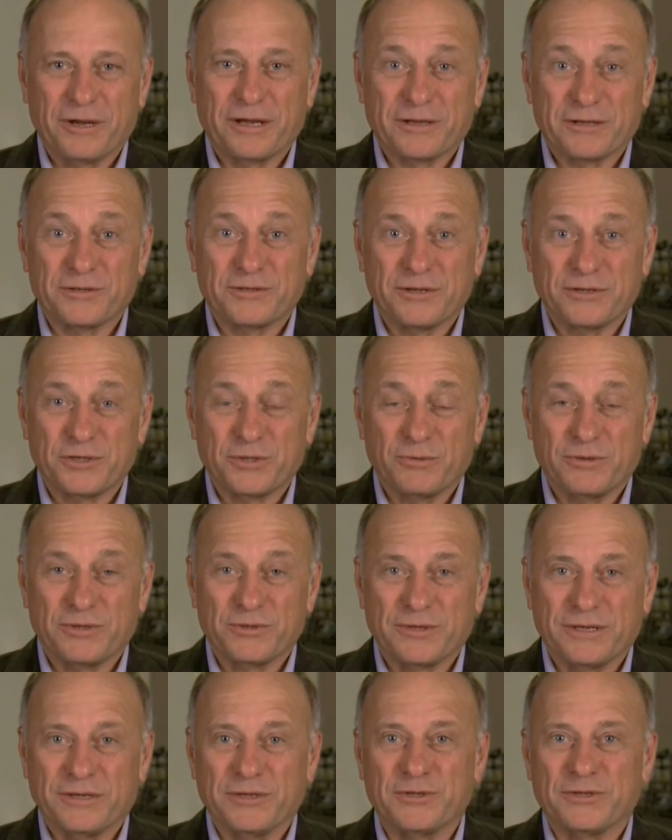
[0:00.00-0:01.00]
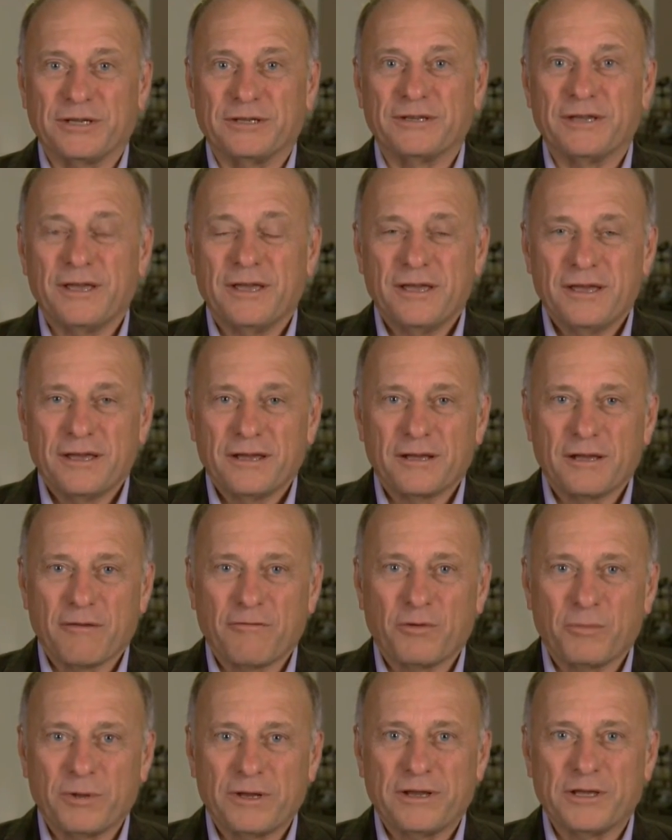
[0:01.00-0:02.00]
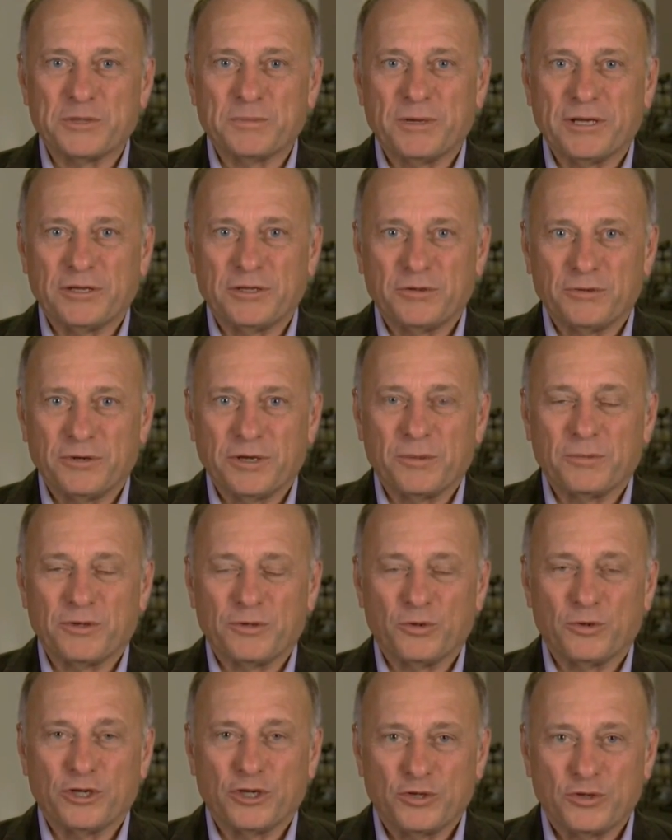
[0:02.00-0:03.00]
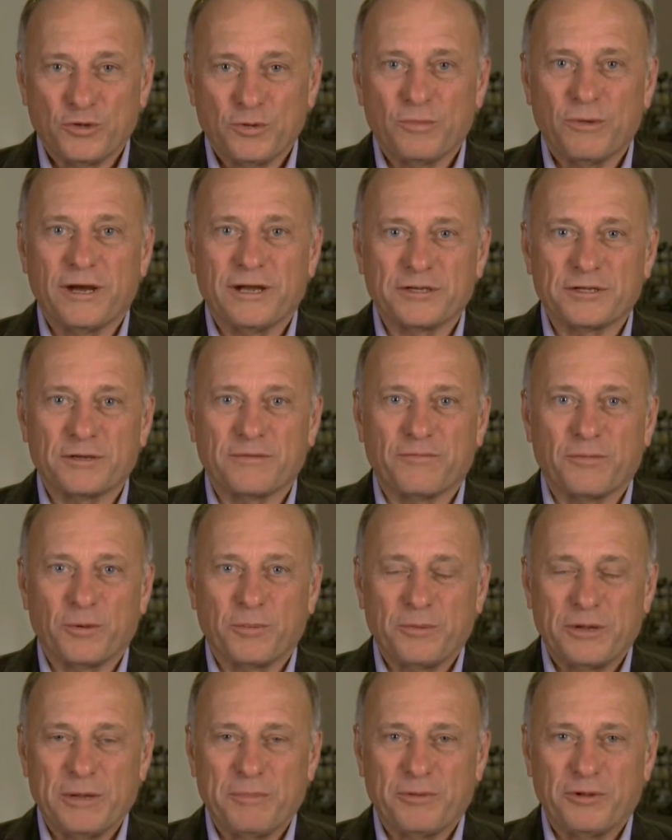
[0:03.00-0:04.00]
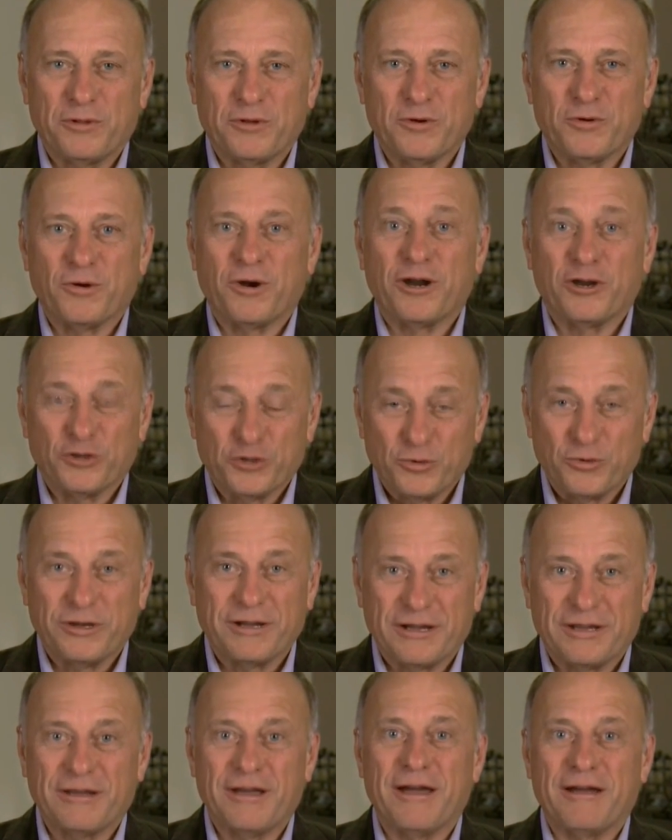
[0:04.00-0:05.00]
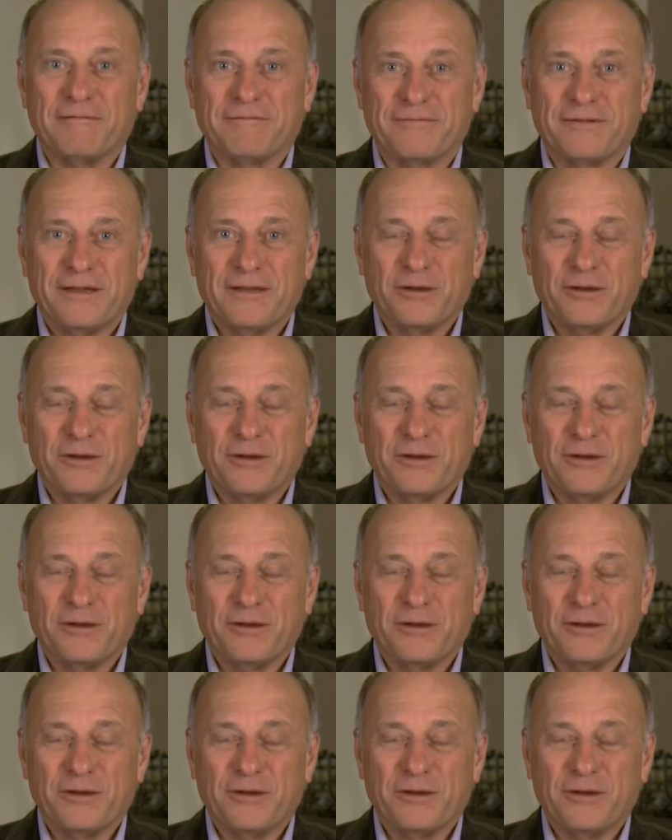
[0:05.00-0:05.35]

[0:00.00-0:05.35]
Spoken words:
my constituents is that government has been doing too much for people who aren't doing enough.